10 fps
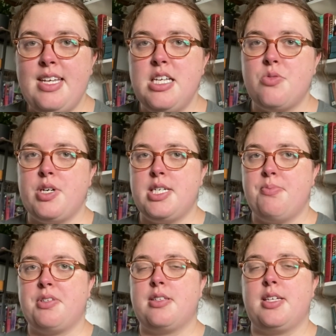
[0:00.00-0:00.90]
is where I
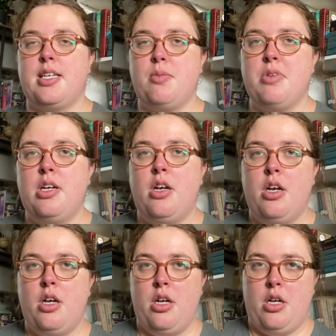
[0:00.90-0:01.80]
typically keep
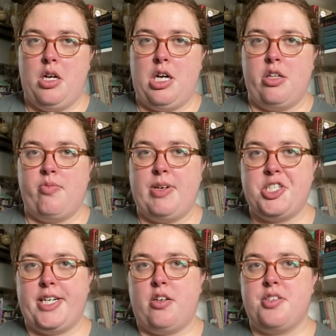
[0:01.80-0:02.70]
all of my
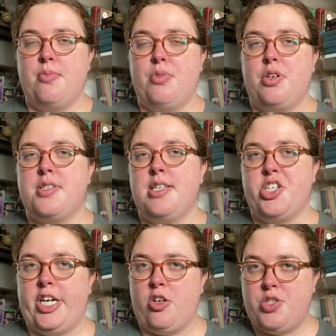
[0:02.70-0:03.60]
Jane Austen books and
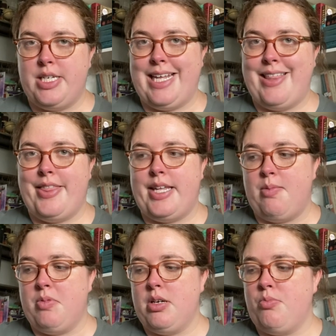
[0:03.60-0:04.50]
Jane Austen
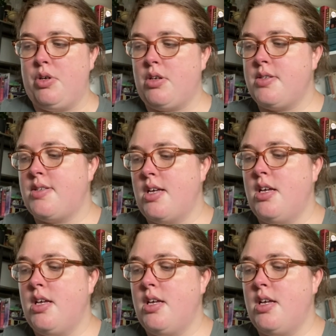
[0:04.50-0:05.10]
themed books.